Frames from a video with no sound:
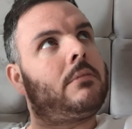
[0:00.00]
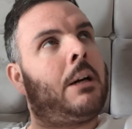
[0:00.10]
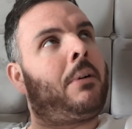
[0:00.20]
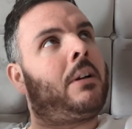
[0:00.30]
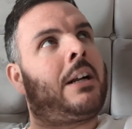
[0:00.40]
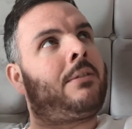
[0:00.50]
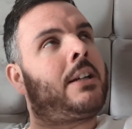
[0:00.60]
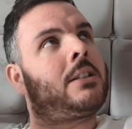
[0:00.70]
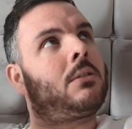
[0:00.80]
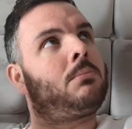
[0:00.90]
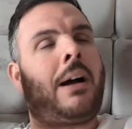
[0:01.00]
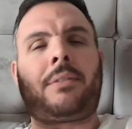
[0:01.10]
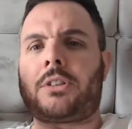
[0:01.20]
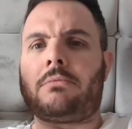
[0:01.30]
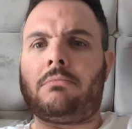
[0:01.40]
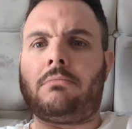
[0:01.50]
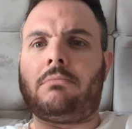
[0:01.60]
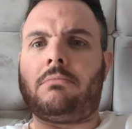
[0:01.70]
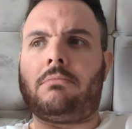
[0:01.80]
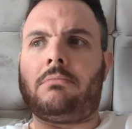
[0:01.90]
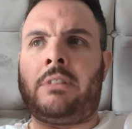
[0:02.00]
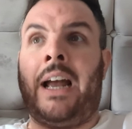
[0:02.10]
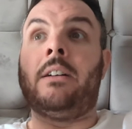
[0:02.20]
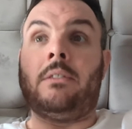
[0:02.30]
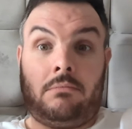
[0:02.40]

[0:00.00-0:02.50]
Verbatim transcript: Is that right? Maths? Yeah.